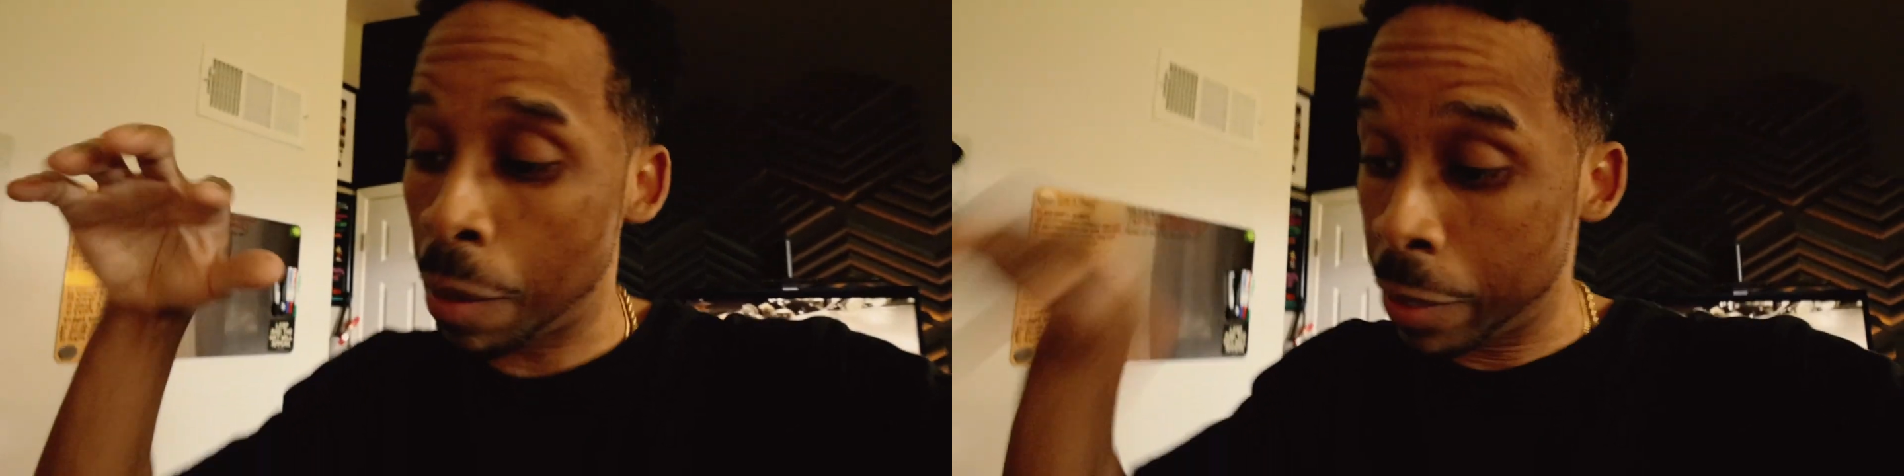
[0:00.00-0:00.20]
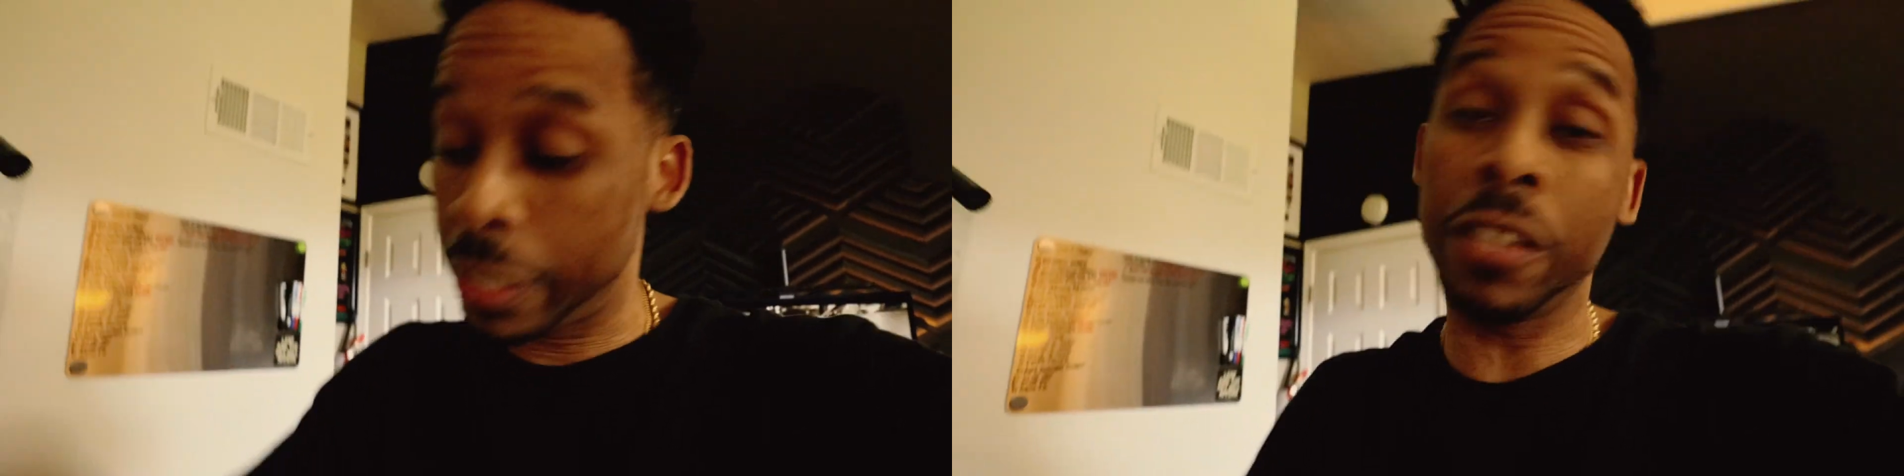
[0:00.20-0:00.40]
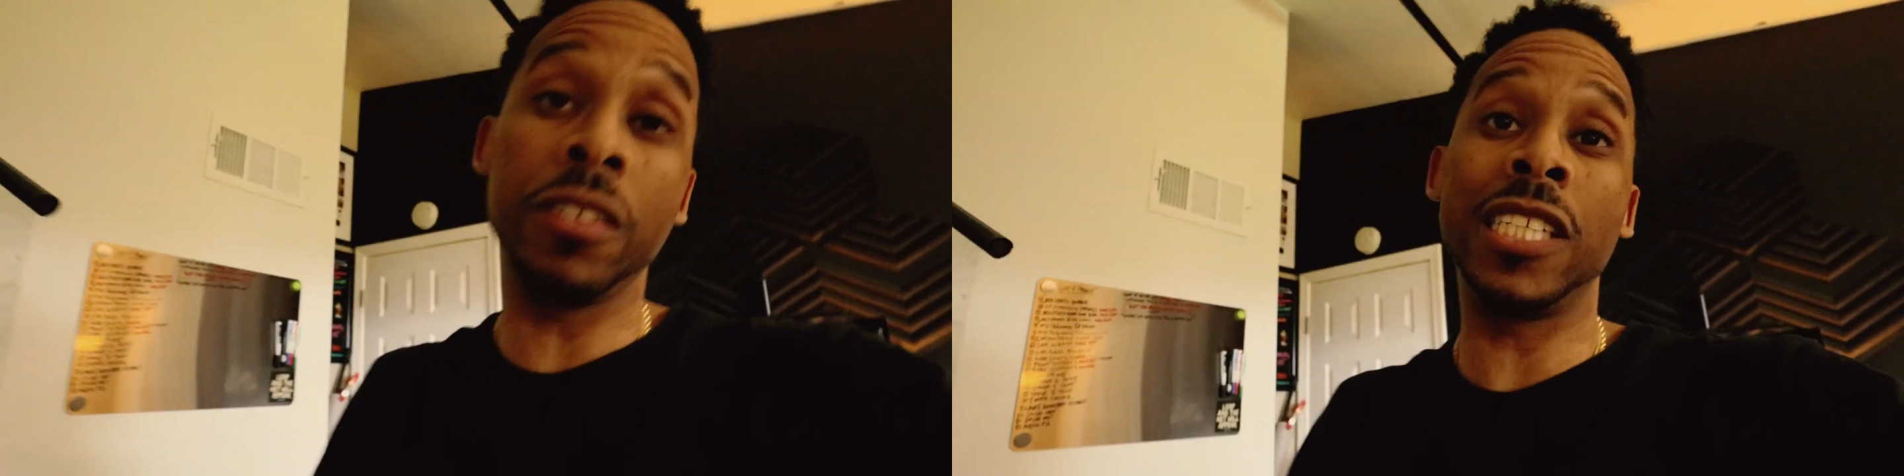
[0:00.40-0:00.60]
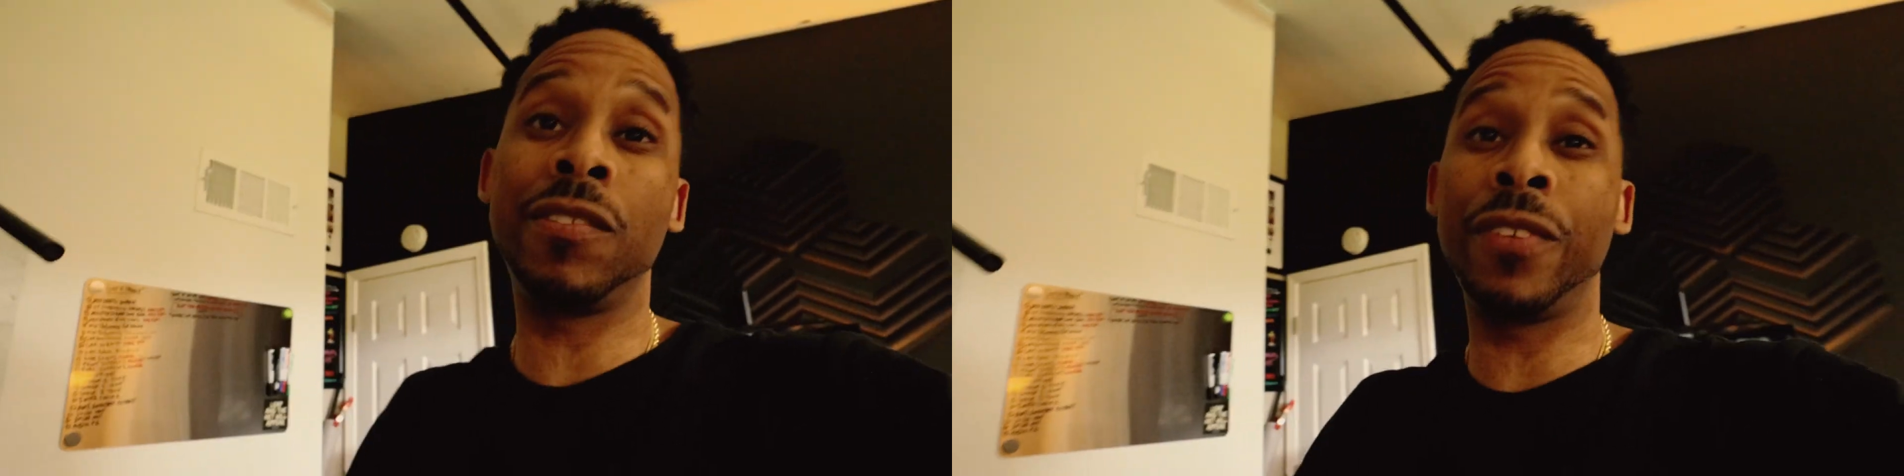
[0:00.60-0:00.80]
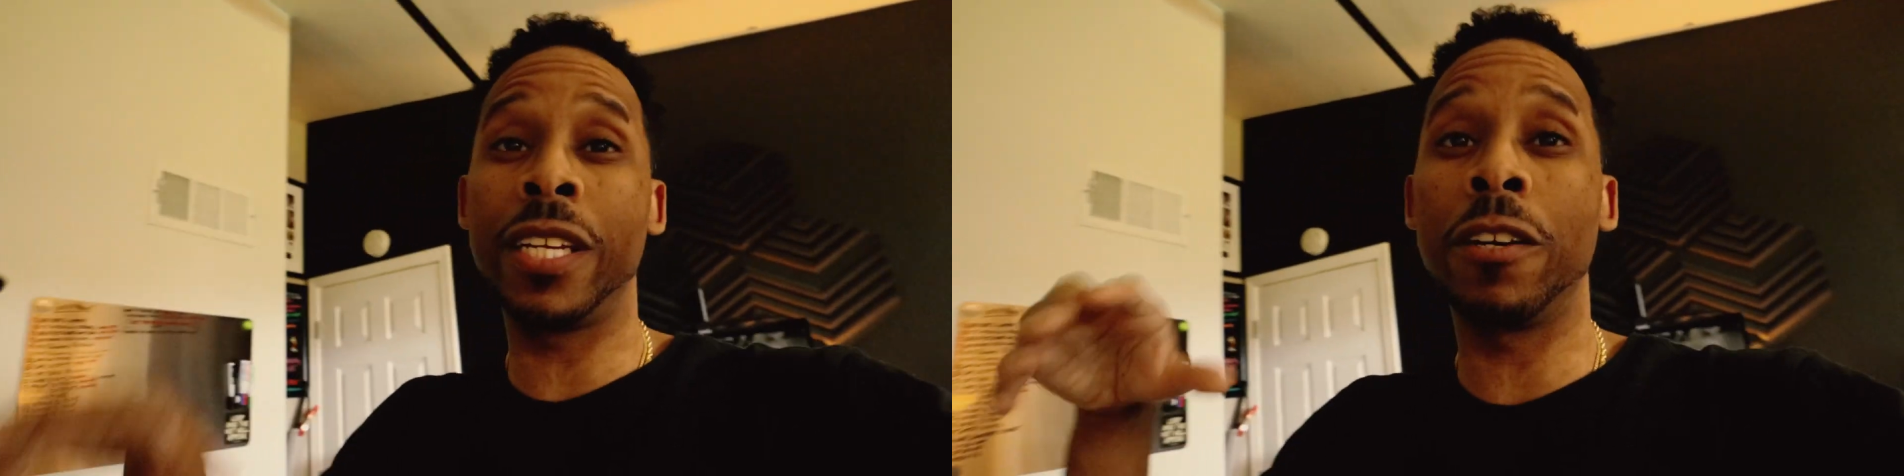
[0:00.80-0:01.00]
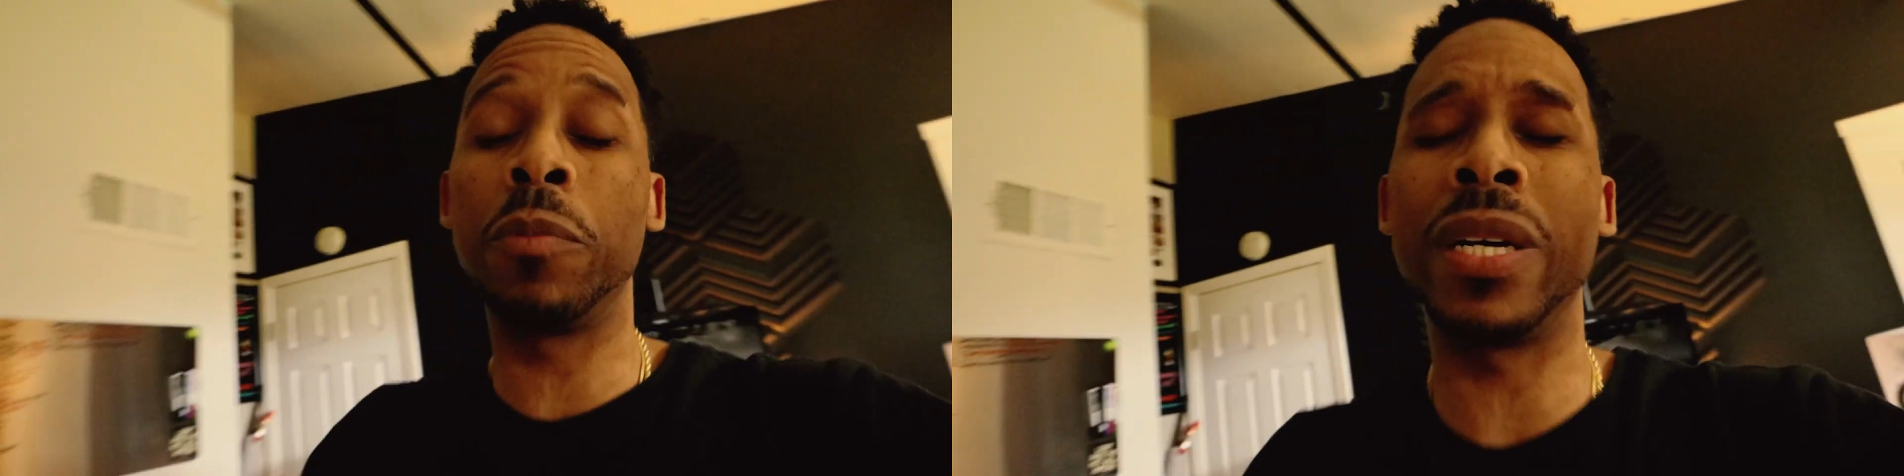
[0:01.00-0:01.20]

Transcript: I'm gonna tell you in this video,